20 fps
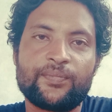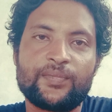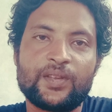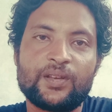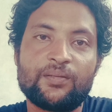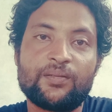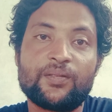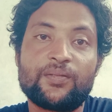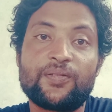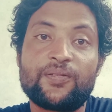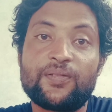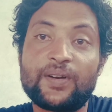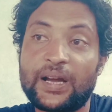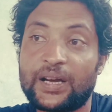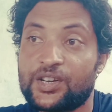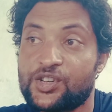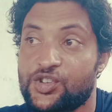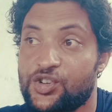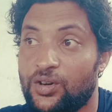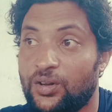Even
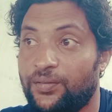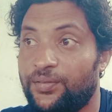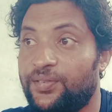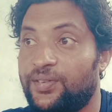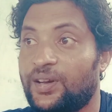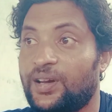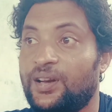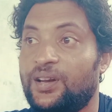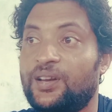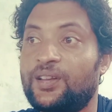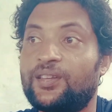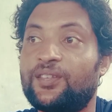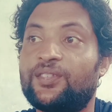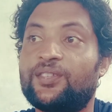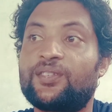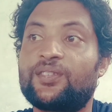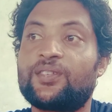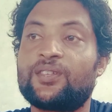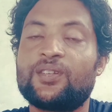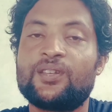fraction of second
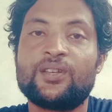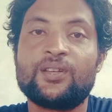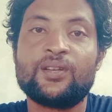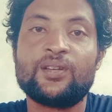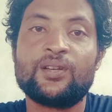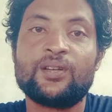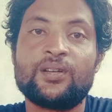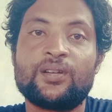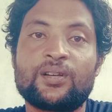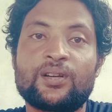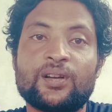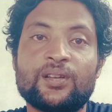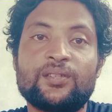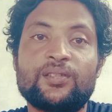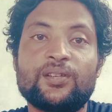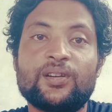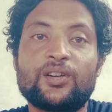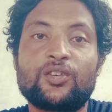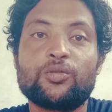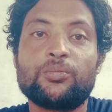is
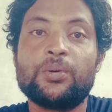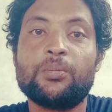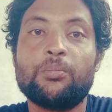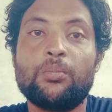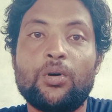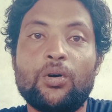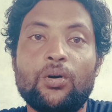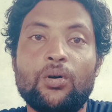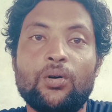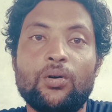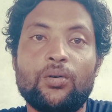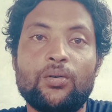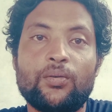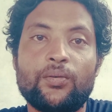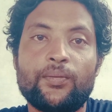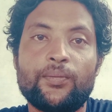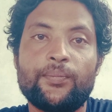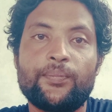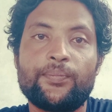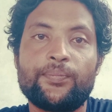considered to be more.
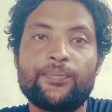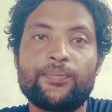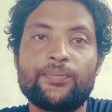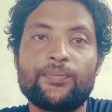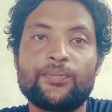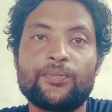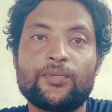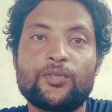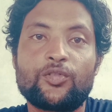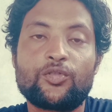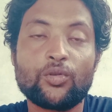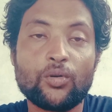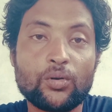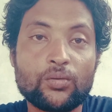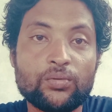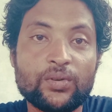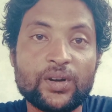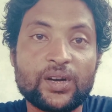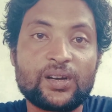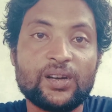So
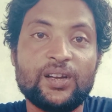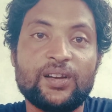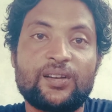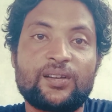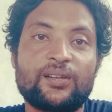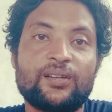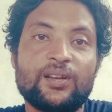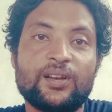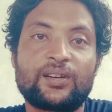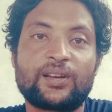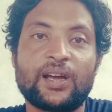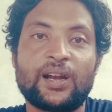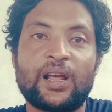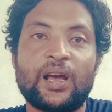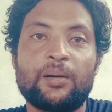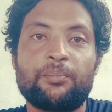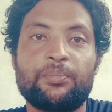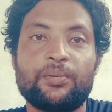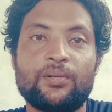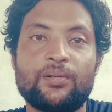quickly it can
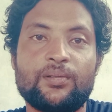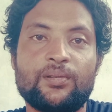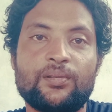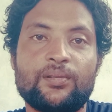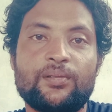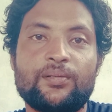happen.